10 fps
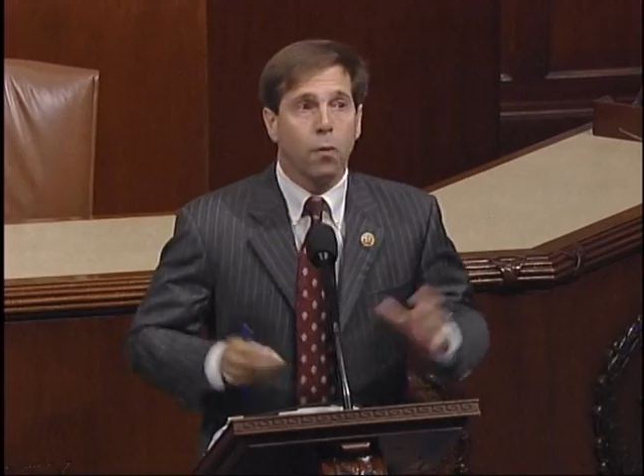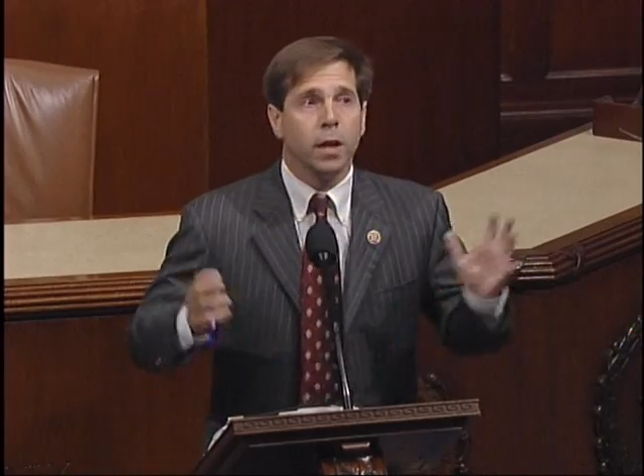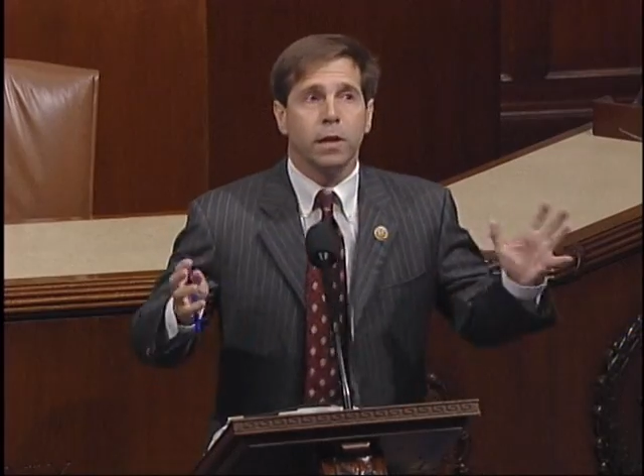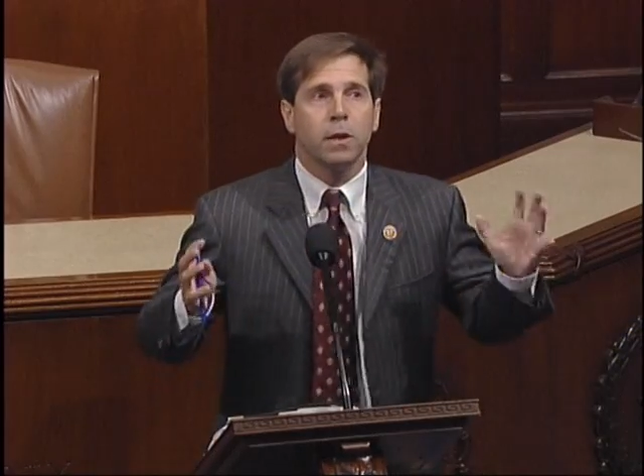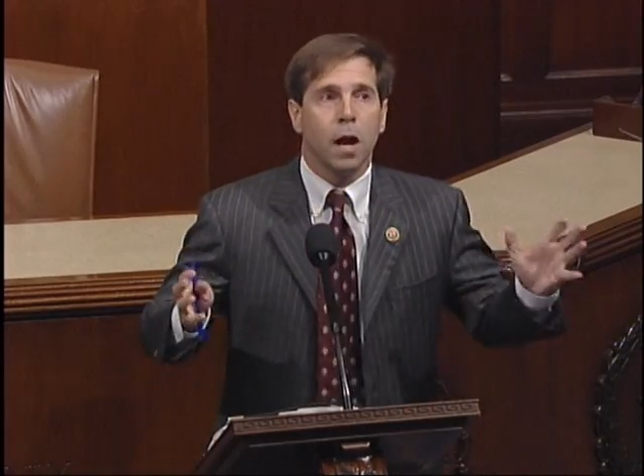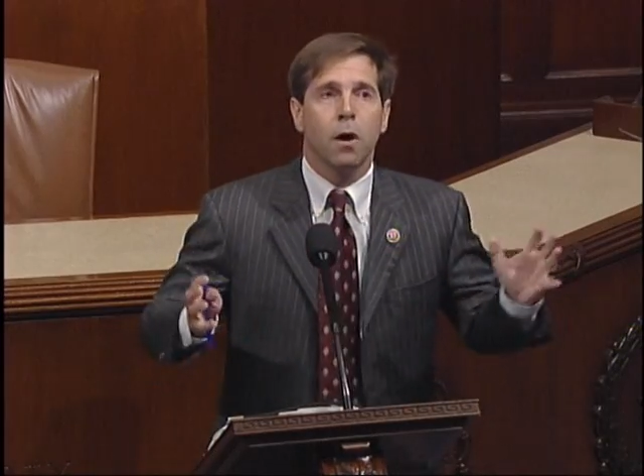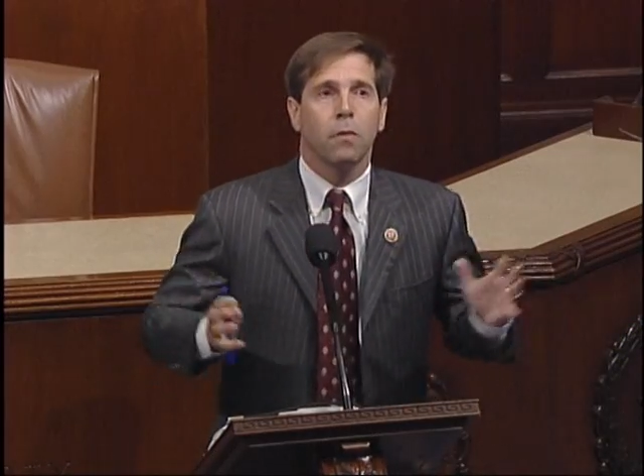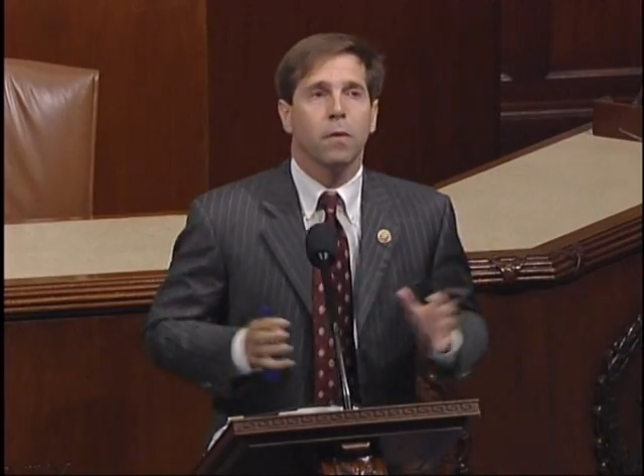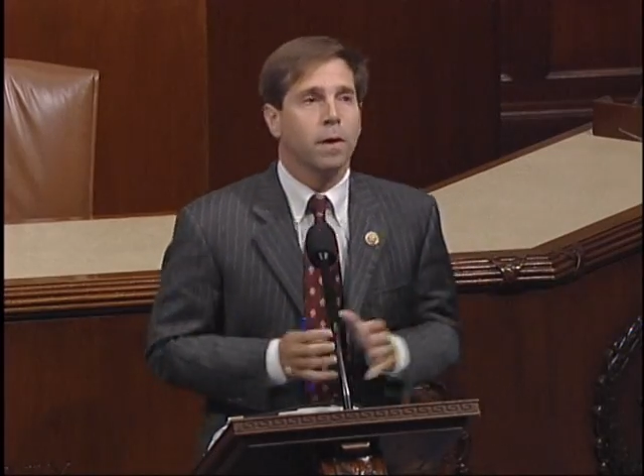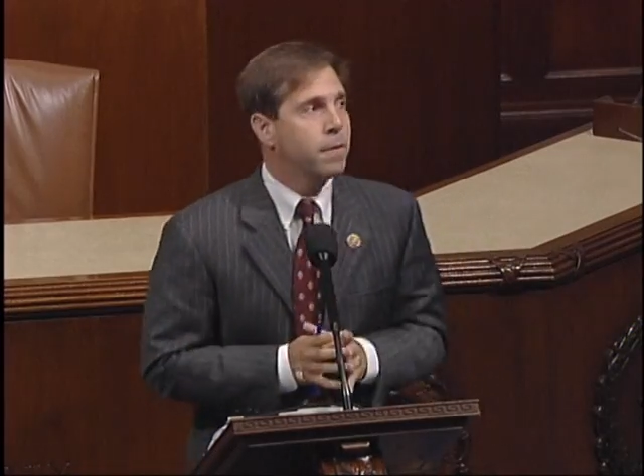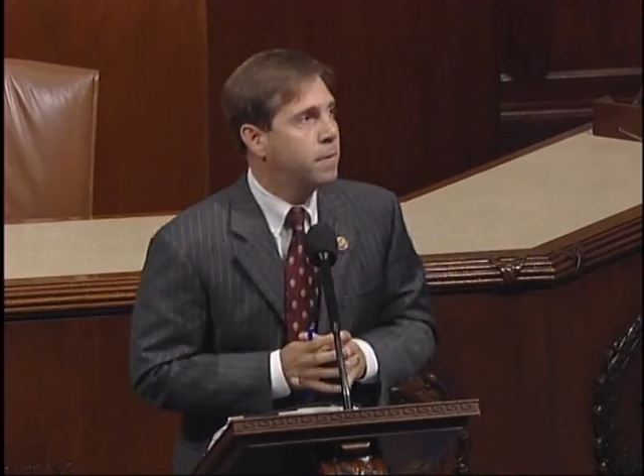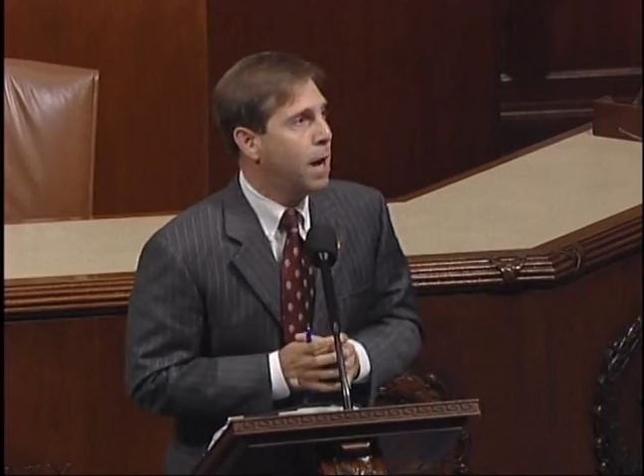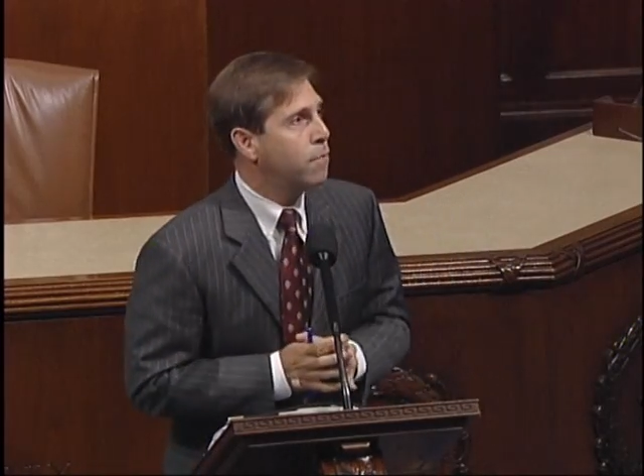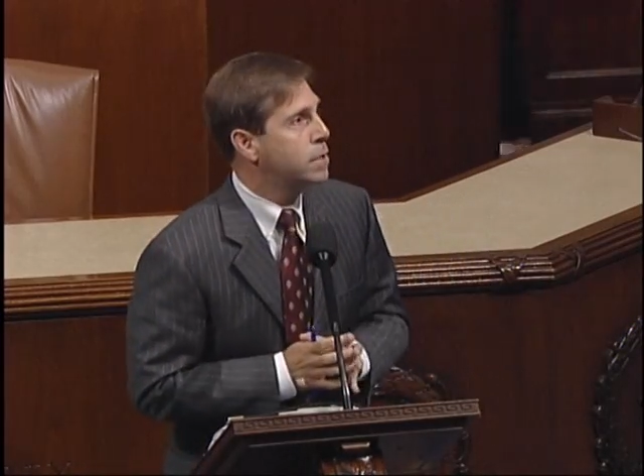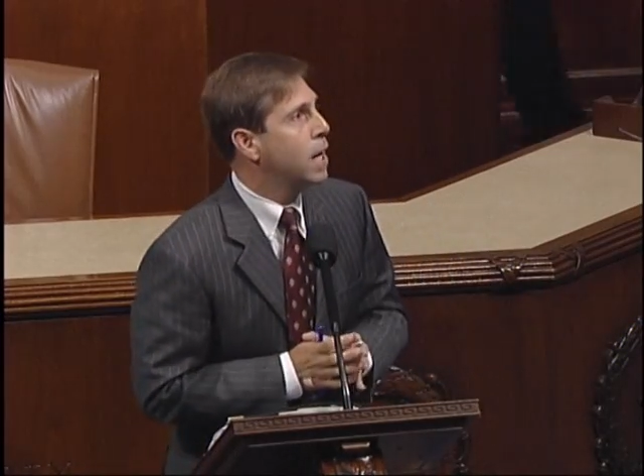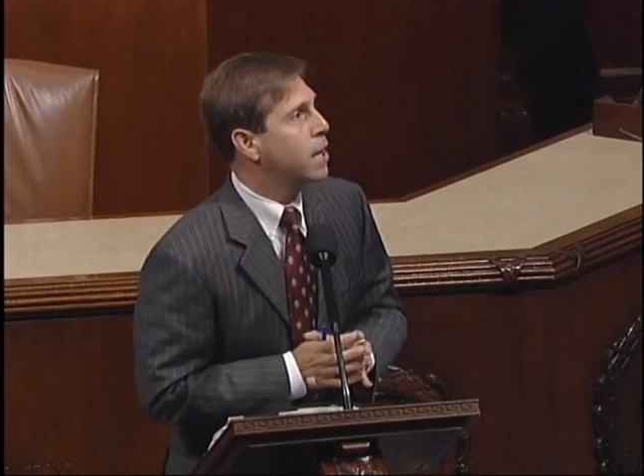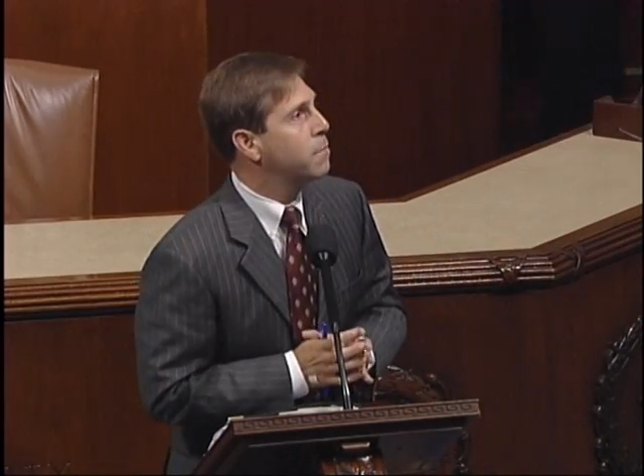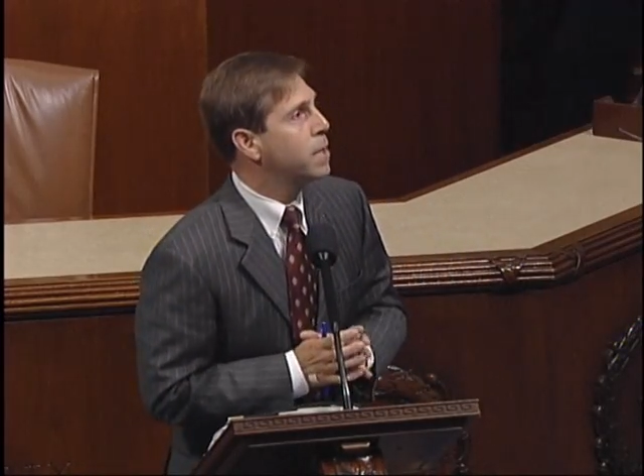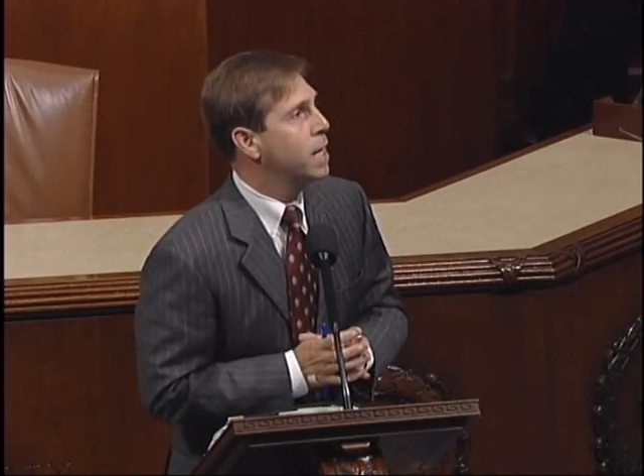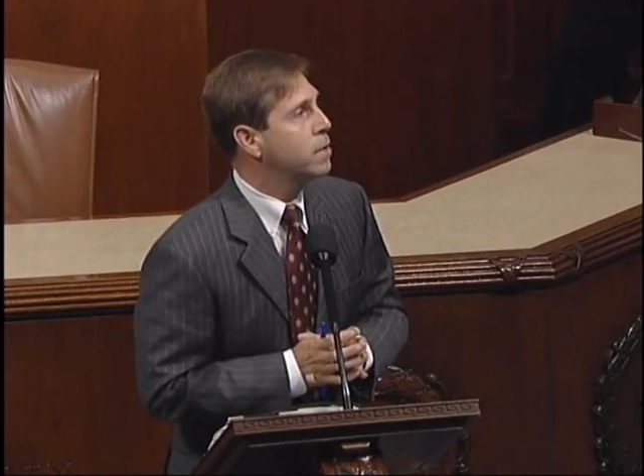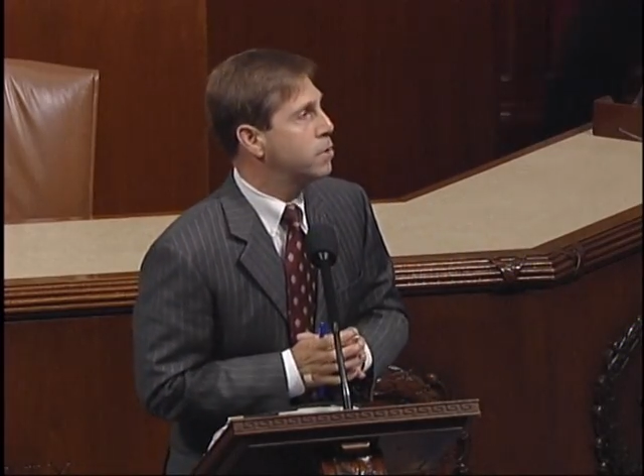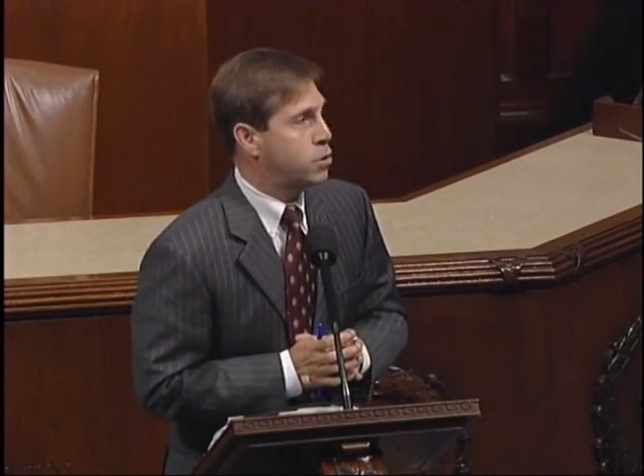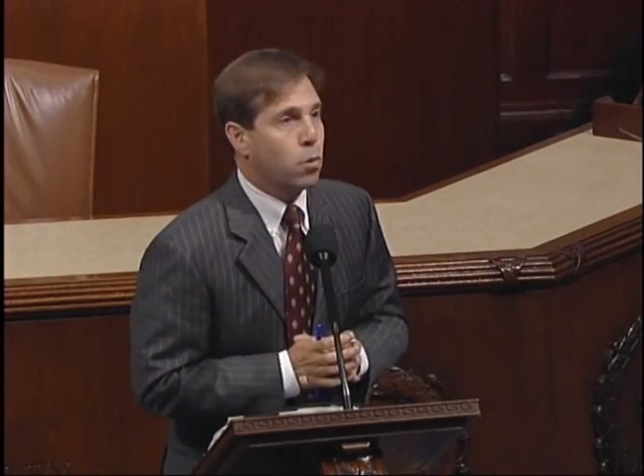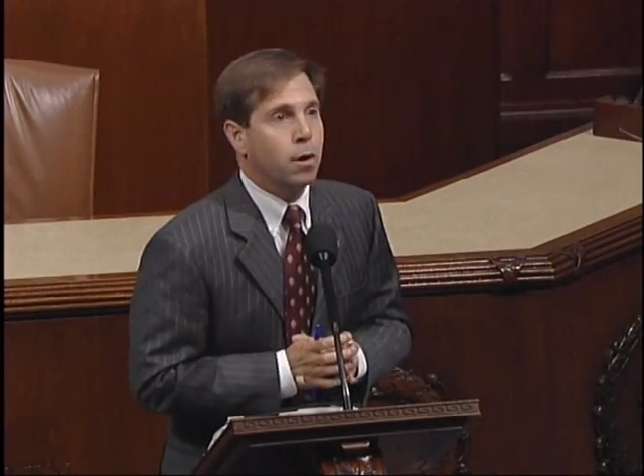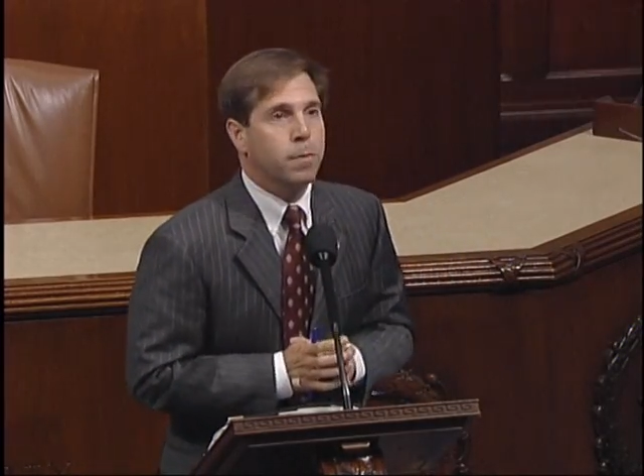we didn't know that was not going to be the end of the story,